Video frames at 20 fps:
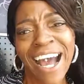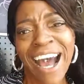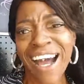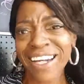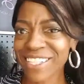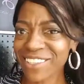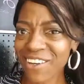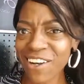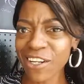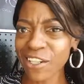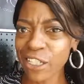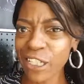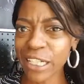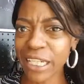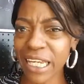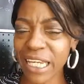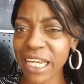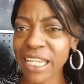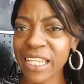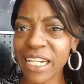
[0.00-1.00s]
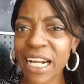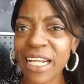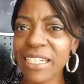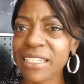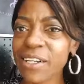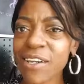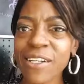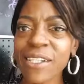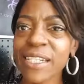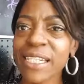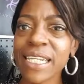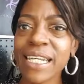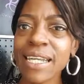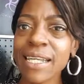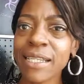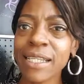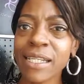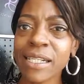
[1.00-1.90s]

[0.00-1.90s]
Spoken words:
I started looking, and then I started seeing